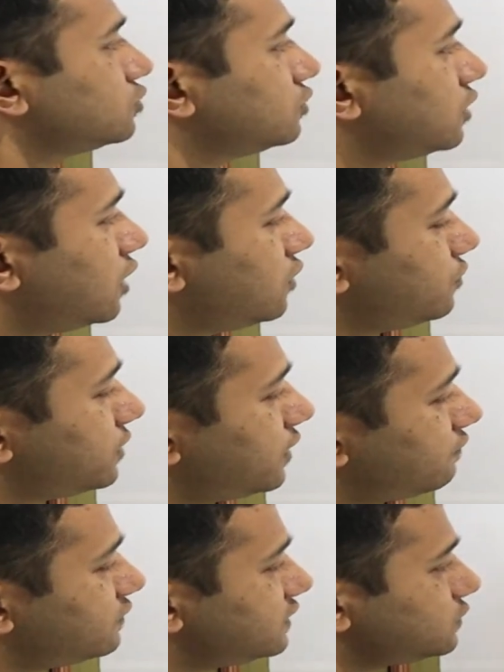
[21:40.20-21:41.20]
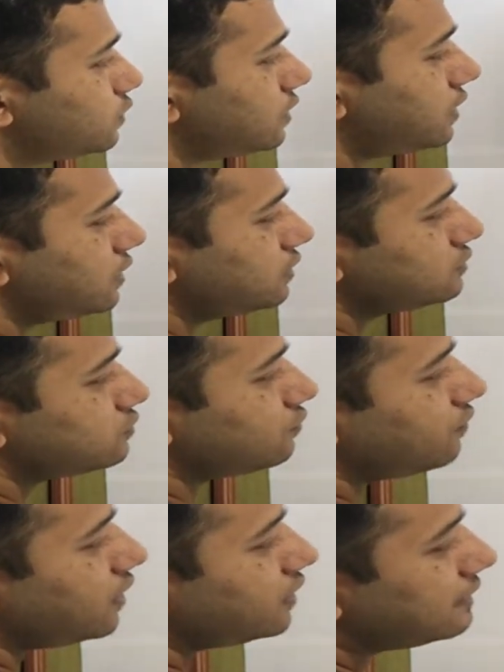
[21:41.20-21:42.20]
So now we have this one. So
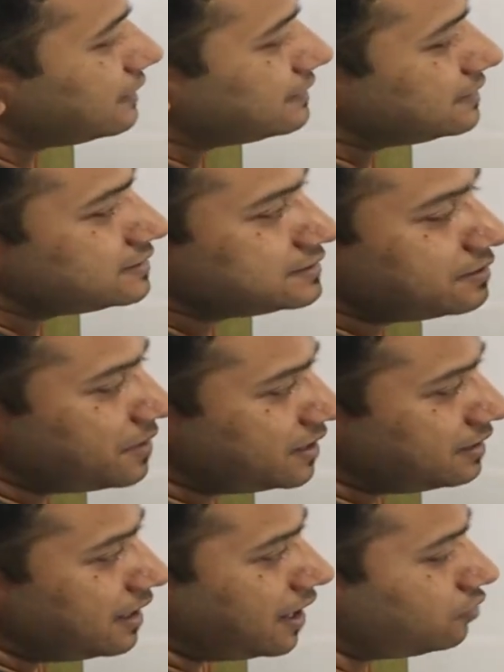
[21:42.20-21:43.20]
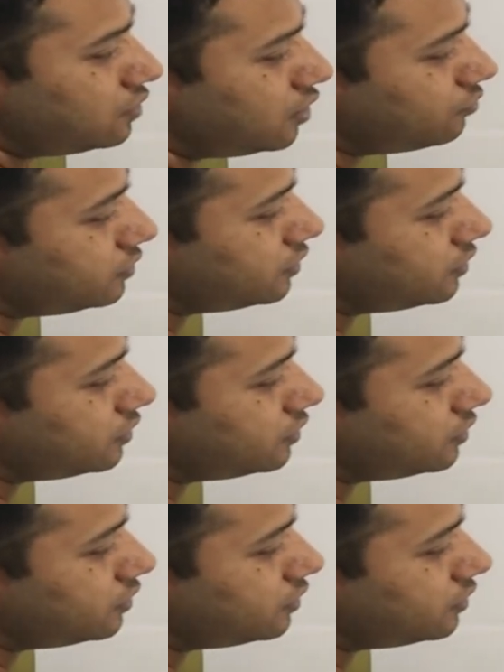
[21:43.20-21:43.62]
fine, this is the metal ion out